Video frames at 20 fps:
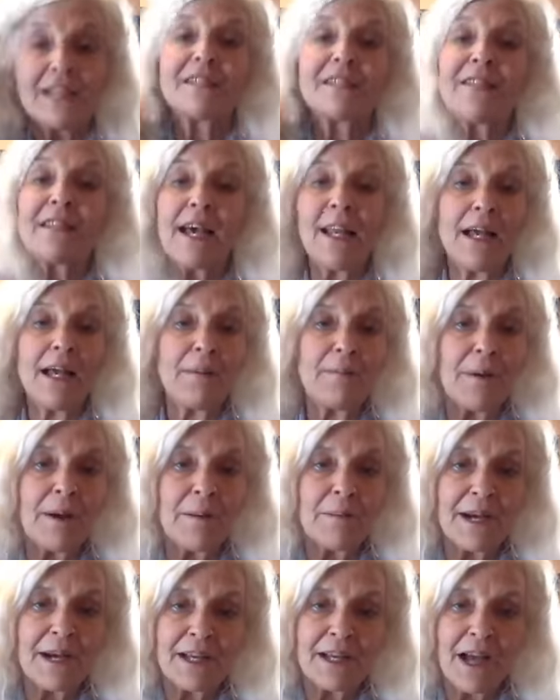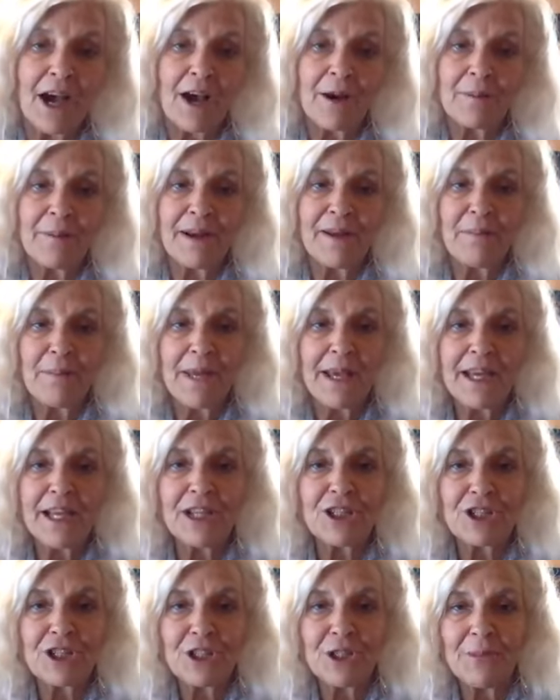Sign up on my on my
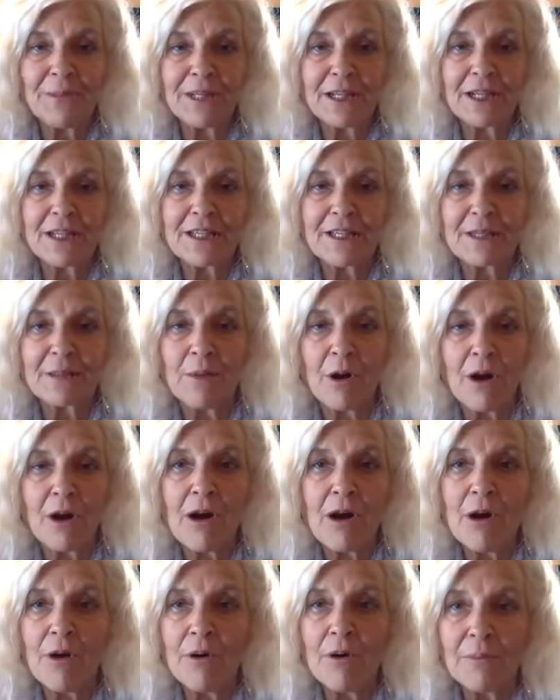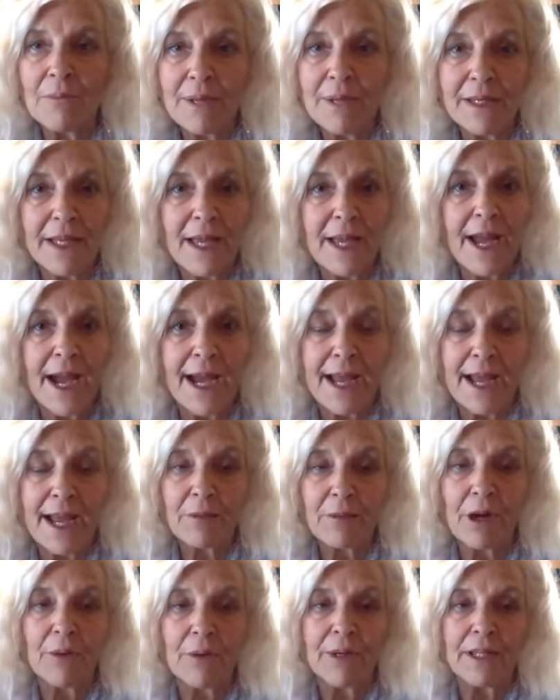page too because tomorrow Monday I
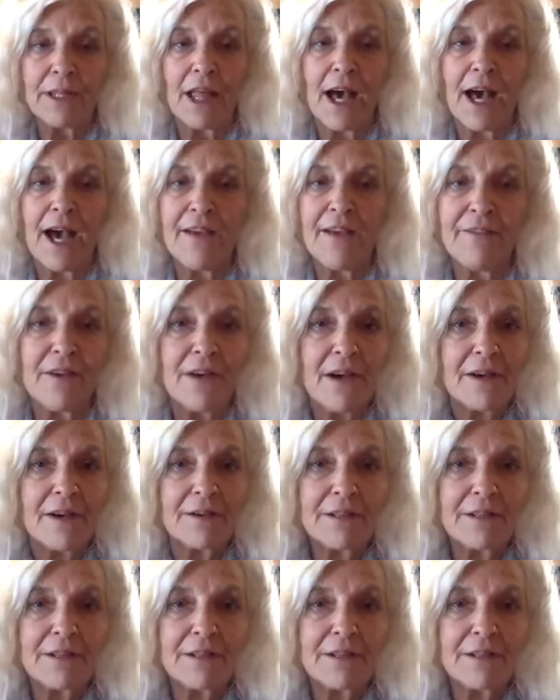am going live